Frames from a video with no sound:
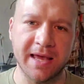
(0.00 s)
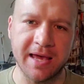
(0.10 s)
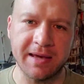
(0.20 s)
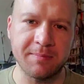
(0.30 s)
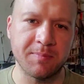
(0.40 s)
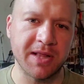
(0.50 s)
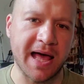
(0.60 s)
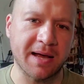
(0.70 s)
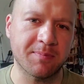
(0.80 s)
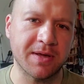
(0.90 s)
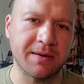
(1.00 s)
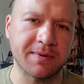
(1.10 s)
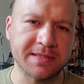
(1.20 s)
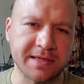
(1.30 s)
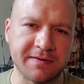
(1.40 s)
a black peep
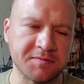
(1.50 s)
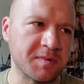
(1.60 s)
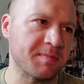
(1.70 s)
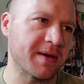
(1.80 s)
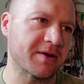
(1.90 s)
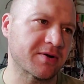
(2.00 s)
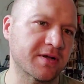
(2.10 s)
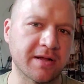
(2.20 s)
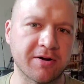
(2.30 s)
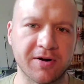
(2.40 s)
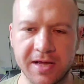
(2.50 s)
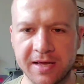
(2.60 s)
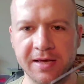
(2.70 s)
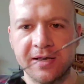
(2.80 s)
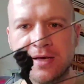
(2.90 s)
because it gives me better
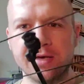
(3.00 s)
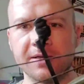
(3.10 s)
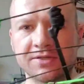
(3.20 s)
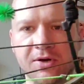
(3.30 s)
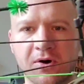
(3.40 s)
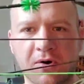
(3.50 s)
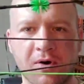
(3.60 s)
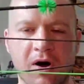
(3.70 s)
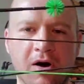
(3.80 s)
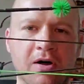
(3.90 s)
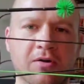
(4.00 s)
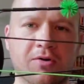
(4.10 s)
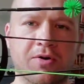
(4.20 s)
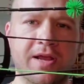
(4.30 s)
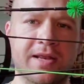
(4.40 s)
clarity. So all
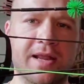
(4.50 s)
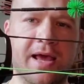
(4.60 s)
greened